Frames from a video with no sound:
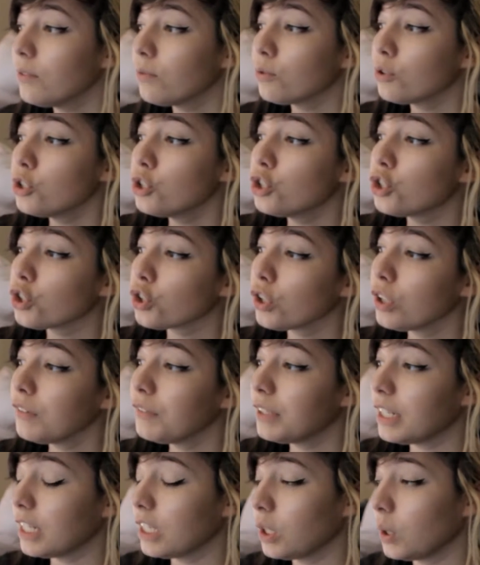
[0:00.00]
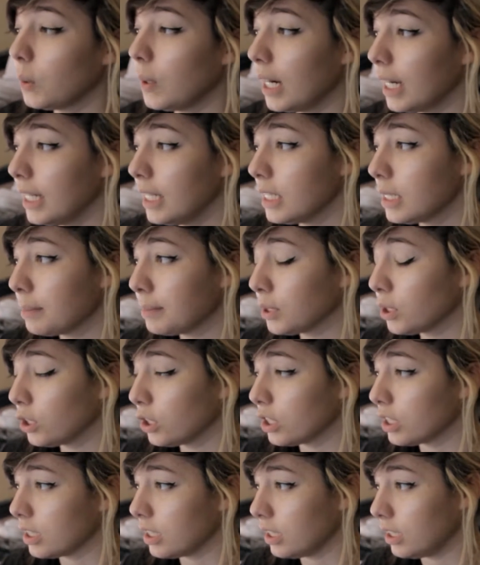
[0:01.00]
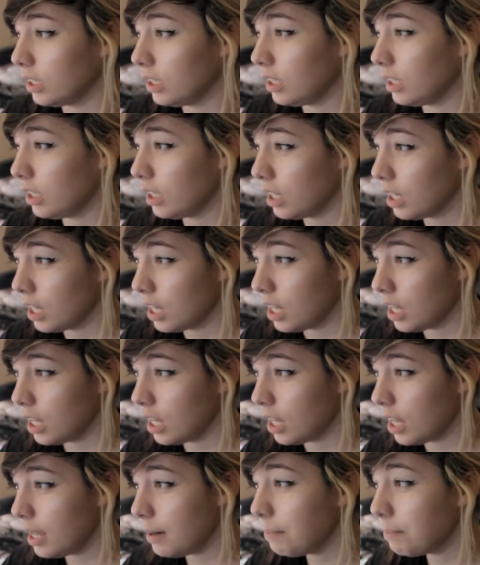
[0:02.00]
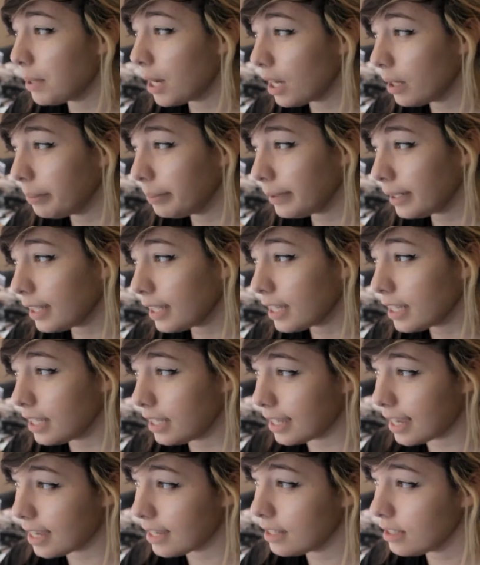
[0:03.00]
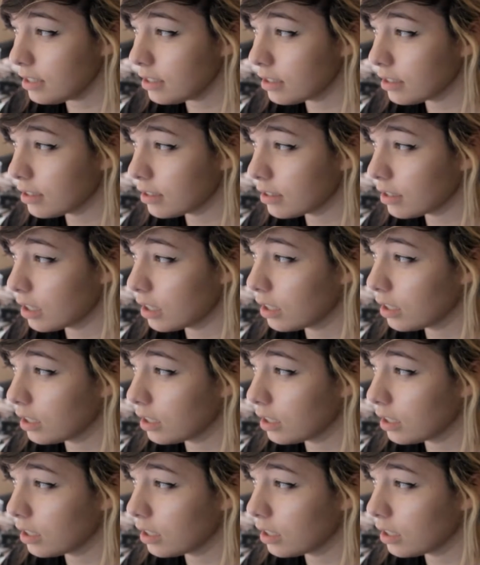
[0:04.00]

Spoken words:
reserved and quiet person. In public, yes.